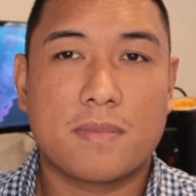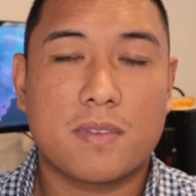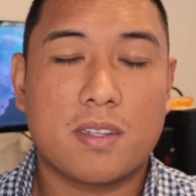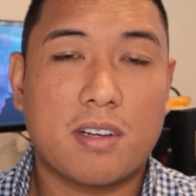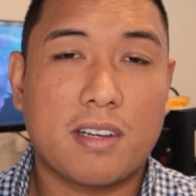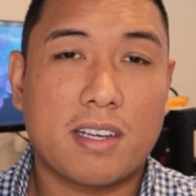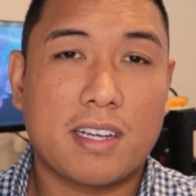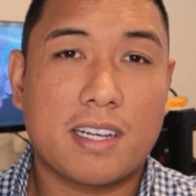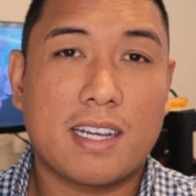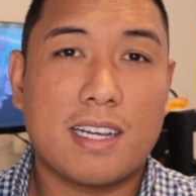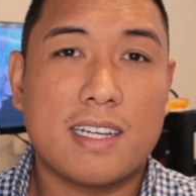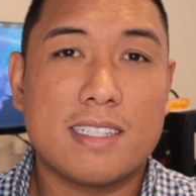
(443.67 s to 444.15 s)

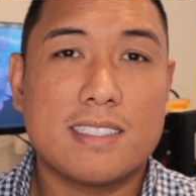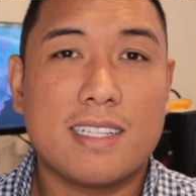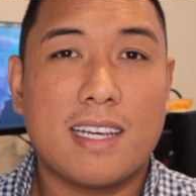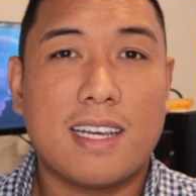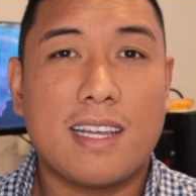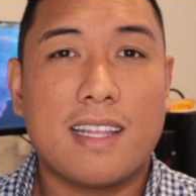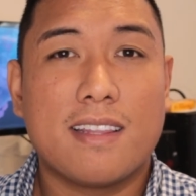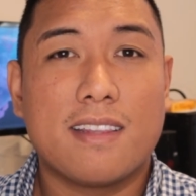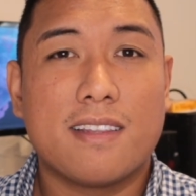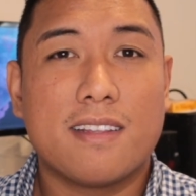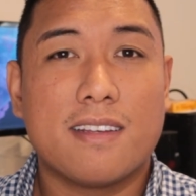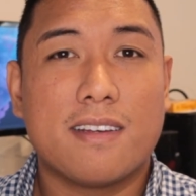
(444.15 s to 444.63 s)
All right, guys.
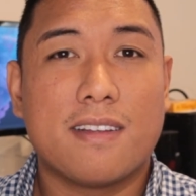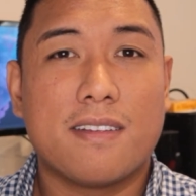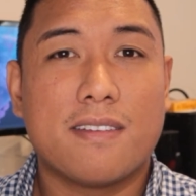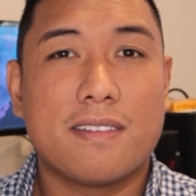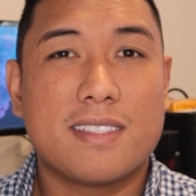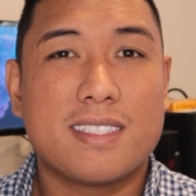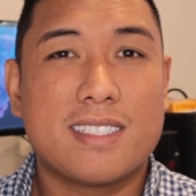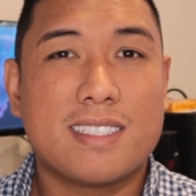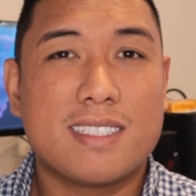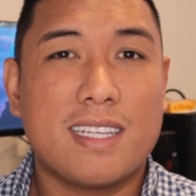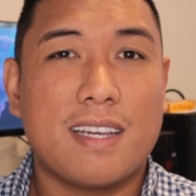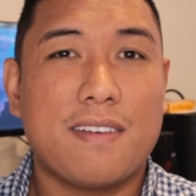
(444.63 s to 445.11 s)
And the
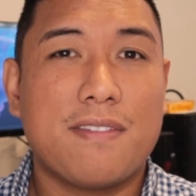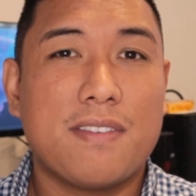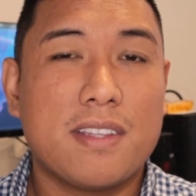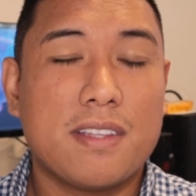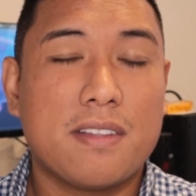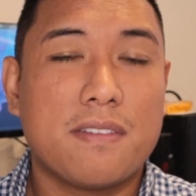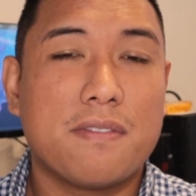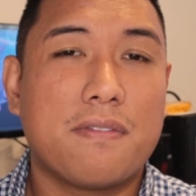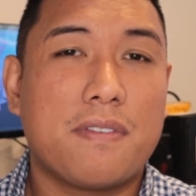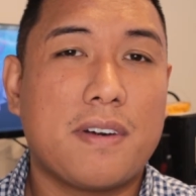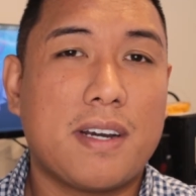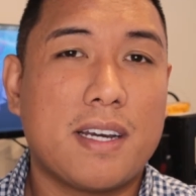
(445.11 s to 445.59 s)

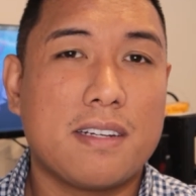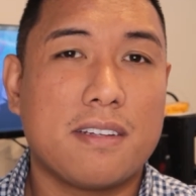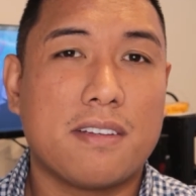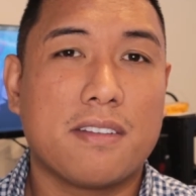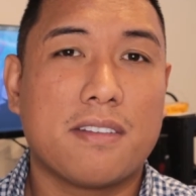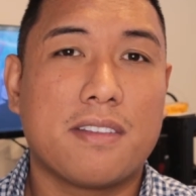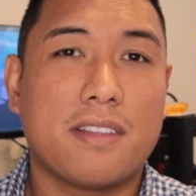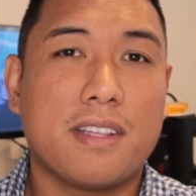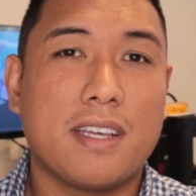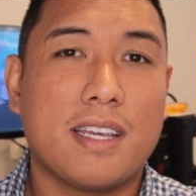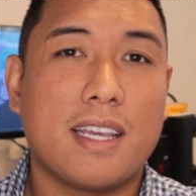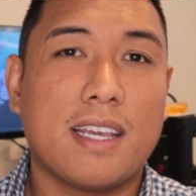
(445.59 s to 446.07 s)
7th and final
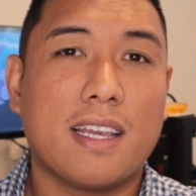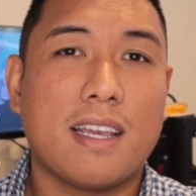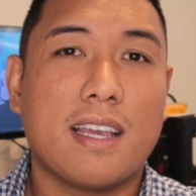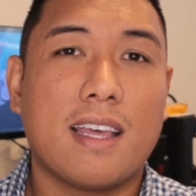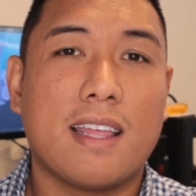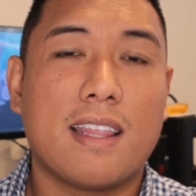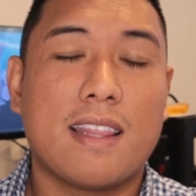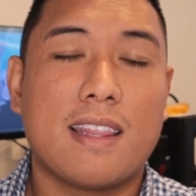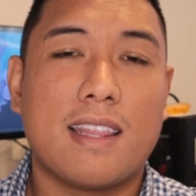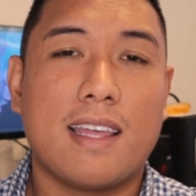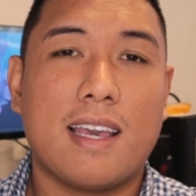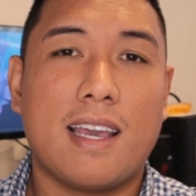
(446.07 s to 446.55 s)
thing
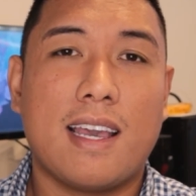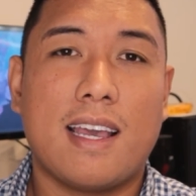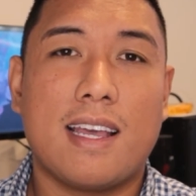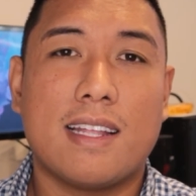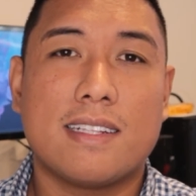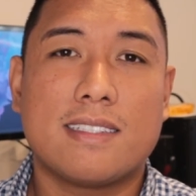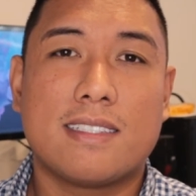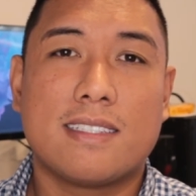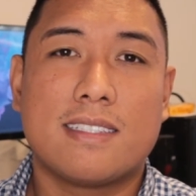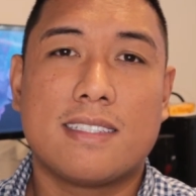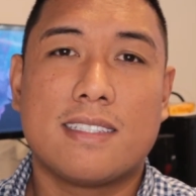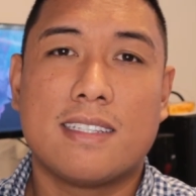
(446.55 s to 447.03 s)

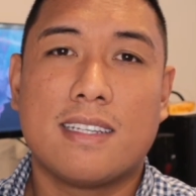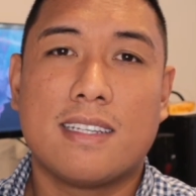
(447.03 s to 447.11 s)
that